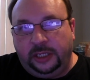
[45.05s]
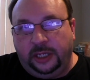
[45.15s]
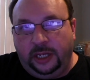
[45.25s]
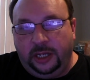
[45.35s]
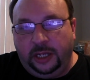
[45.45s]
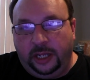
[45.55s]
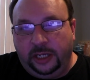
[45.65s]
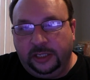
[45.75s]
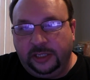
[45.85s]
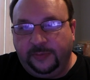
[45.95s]
and
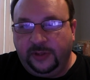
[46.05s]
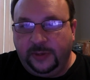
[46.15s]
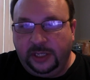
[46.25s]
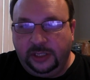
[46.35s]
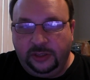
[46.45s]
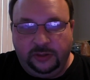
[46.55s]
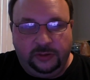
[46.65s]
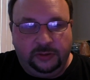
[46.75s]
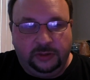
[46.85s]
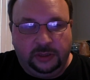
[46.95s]
it's up to me
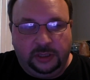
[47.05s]
to